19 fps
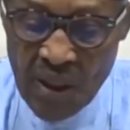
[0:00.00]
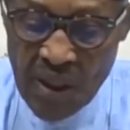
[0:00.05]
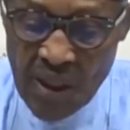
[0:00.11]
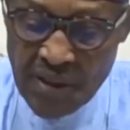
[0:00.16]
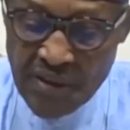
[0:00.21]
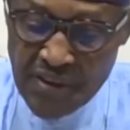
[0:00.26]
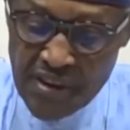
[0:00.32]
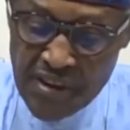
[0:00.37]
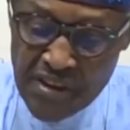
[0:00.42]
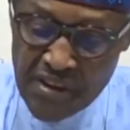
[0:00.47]

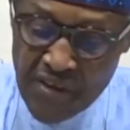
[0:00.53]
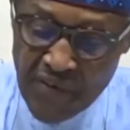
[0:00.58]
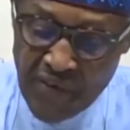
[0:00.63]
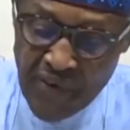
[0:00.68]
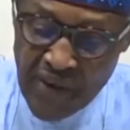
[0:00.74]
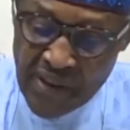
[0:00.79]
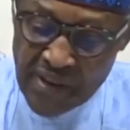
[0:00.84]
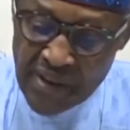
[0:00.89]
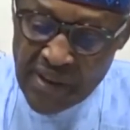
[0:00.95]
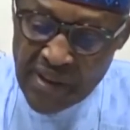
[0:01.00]
As these
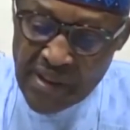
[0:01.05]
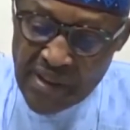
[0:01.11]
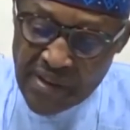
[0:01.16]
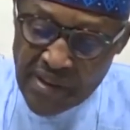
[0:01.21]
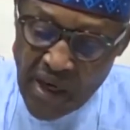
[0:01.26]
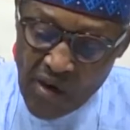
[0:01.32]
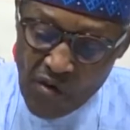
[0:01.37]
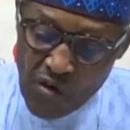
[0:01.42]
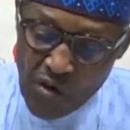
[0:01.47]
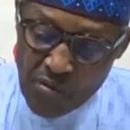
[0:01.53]
refineries
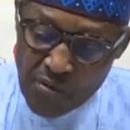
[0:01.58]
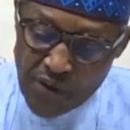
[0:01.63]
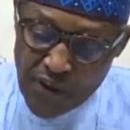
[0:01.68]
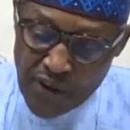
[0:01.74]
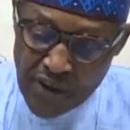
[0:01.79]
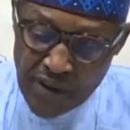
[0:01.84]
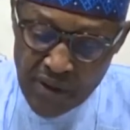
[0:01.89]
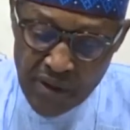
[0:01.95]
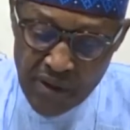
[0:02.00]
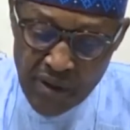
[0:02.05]
are
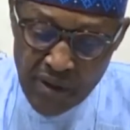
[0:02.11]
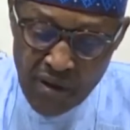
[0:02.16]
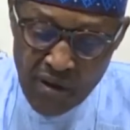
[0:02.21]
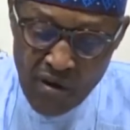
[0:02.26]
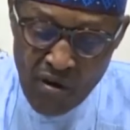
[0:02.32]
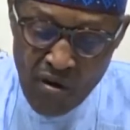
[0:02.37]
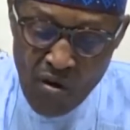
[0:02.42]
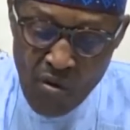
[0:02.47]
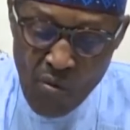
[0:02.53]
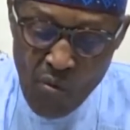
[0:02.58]
commissioned,
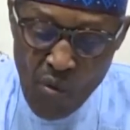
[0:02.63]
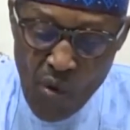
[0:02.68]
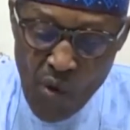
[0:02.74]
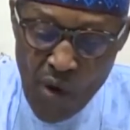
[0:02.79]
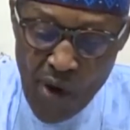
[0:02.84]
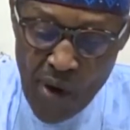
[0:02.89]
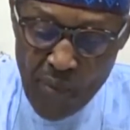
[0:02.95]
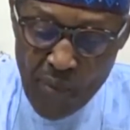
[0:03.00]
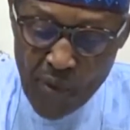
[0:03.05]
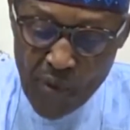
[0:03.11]
more
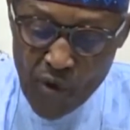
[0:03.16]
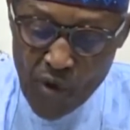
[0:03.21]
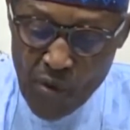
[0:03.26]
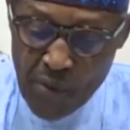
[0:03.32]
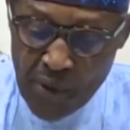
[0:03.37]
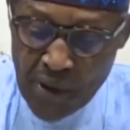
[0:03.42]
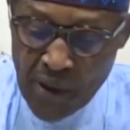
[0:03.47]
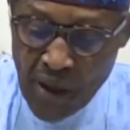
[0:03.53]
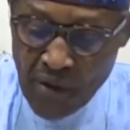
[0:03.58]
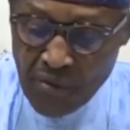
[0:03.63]

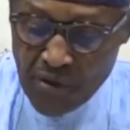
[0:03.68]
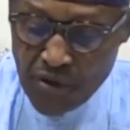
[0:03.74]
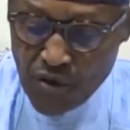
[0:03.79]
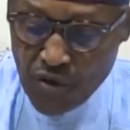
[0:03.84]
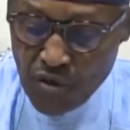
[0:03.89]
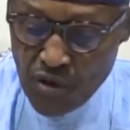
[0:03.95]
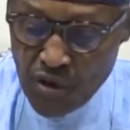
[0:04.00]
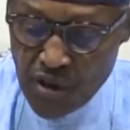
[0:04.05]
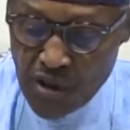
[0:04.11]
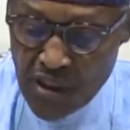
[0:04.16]
employment
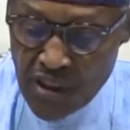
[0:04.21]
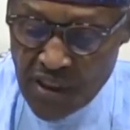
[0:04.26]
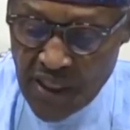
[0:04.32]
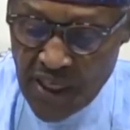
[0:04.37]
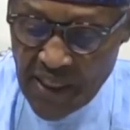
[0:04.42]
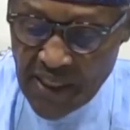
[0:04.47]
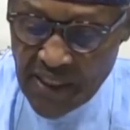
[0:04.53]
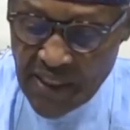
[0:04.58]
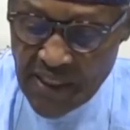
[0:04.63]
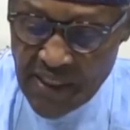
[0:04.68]
opportunities
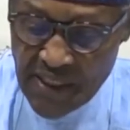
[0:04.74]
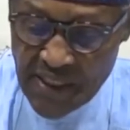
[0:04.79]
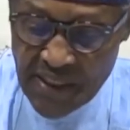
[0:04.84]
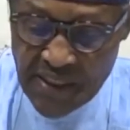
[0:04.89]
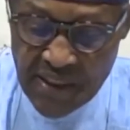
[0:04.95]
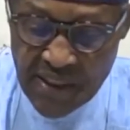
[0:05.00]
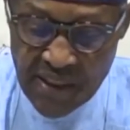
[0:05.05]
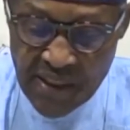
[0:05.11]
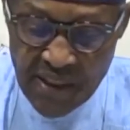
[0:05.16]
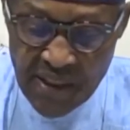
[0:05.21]
are
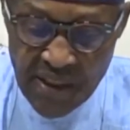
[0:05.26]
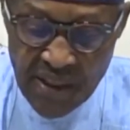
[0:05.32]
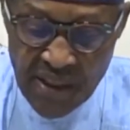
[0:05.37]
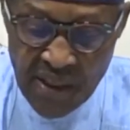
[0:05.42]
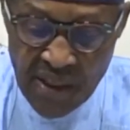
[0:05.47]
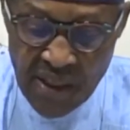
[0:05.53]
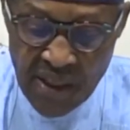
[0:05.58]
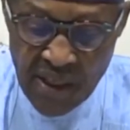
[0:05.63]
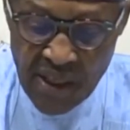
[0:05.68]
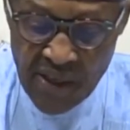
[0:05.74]
created
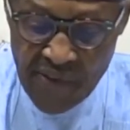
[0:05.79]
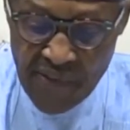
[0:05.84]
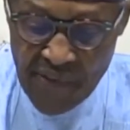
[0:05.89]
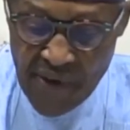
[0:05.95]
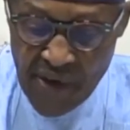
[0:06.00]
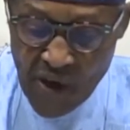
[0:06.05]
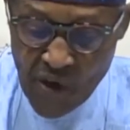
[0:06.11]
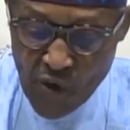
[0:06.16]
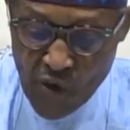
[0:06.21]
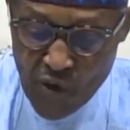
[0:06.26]
and
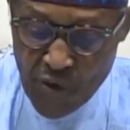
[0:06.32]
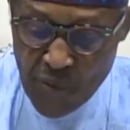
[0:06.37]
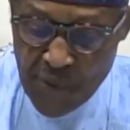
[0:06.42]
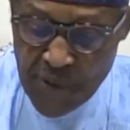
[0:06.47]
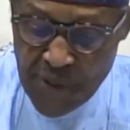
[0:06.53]
there would